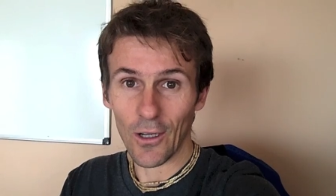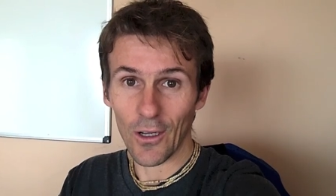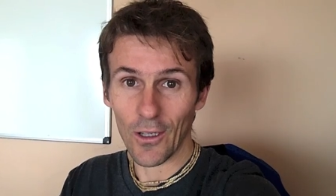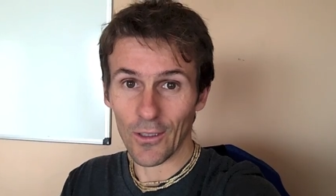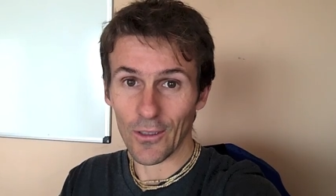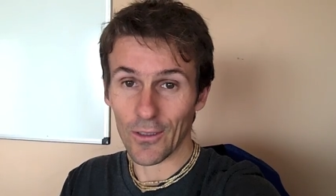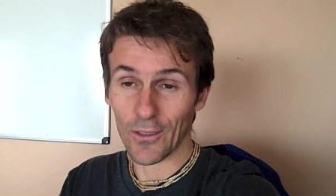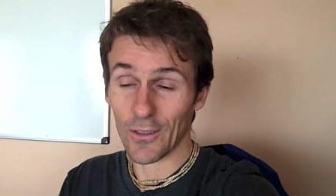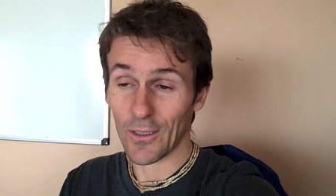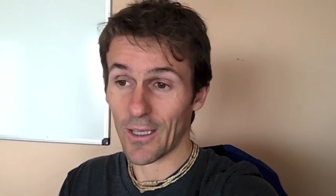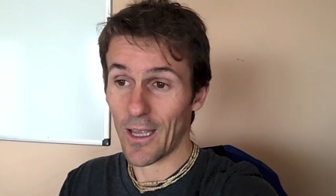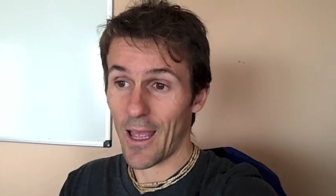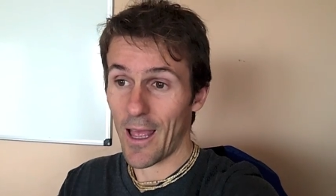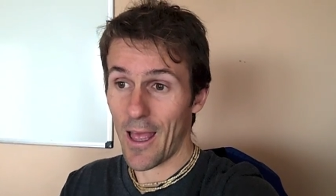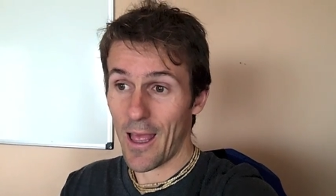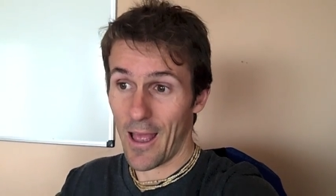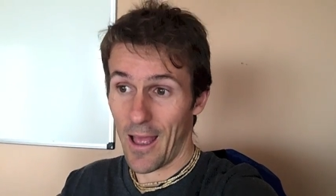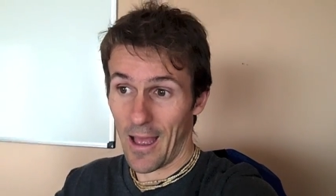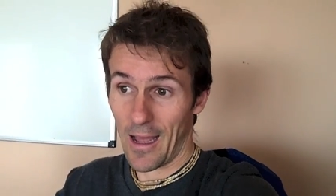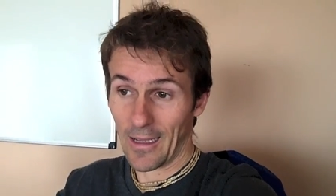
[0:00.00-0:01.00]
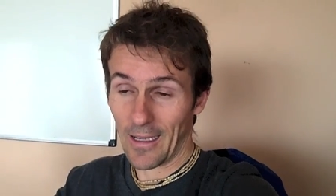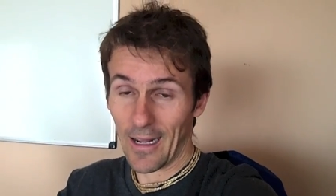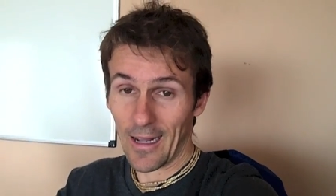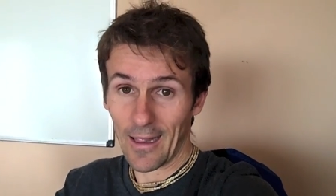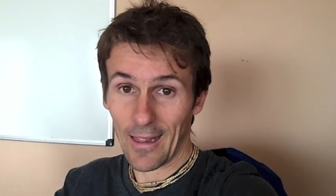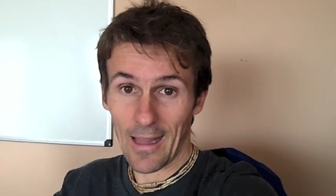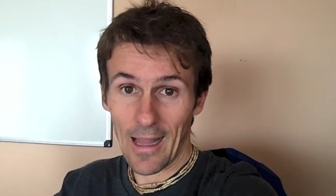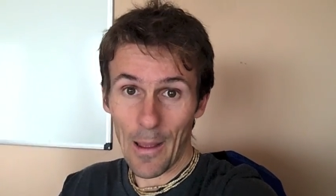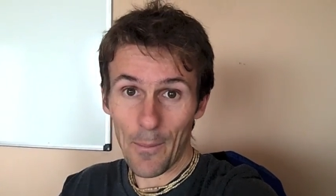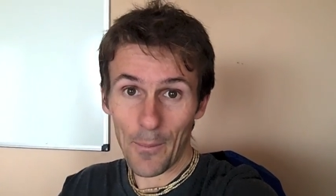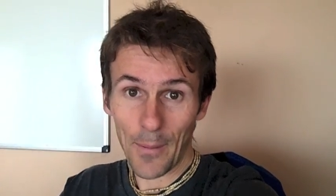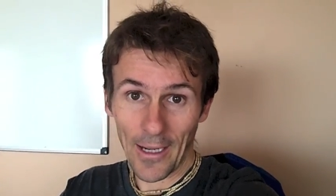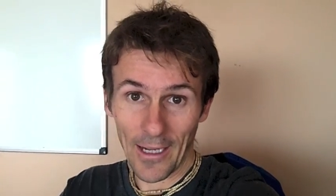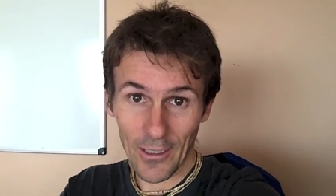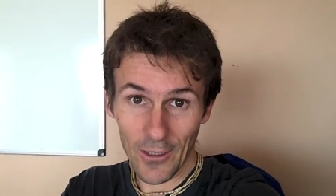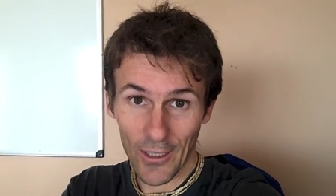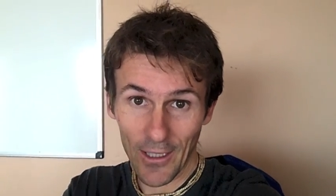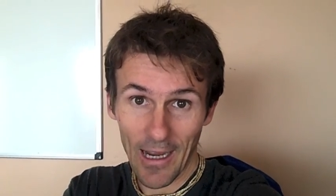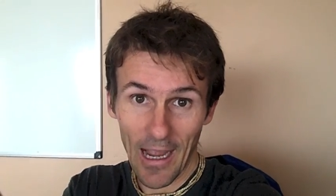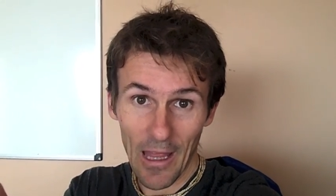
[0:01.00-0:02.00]
tons and clamping
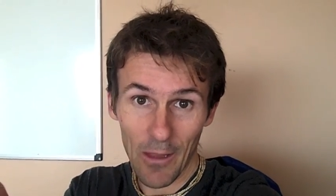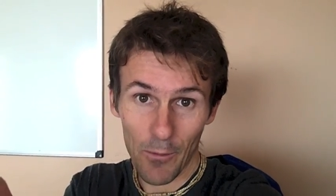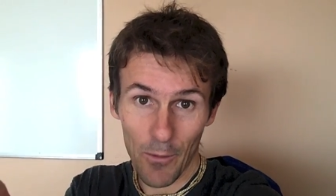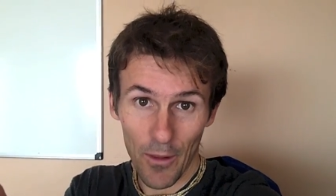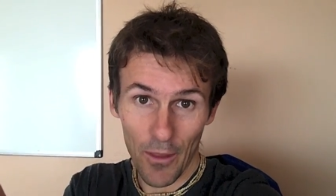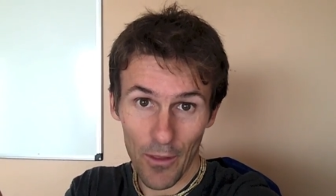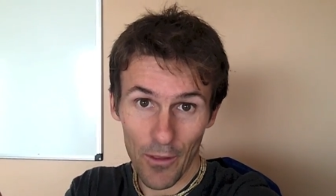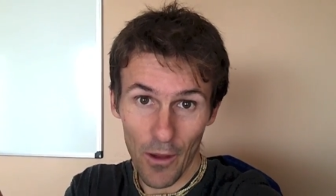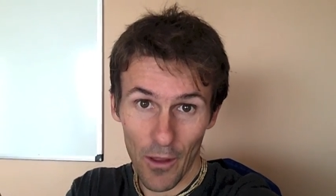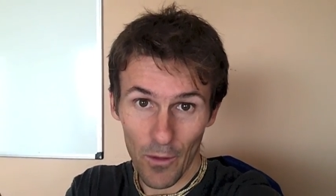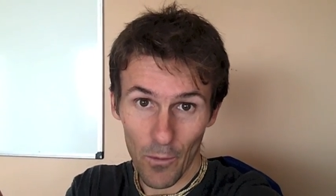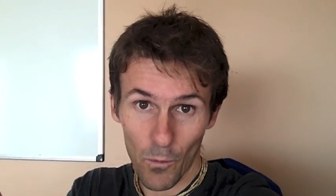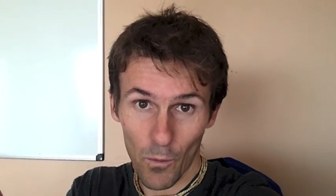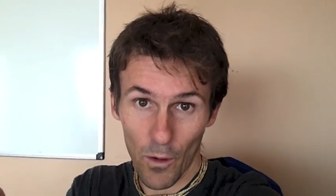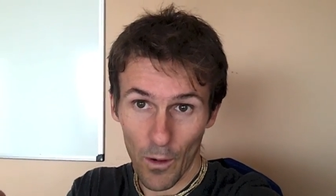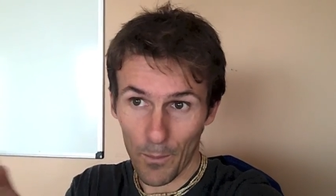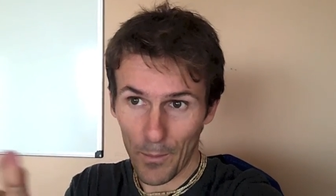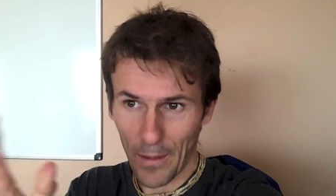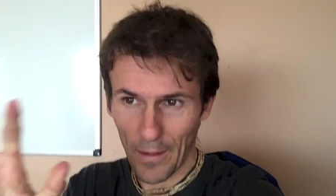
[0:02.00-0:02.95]
it together with another one.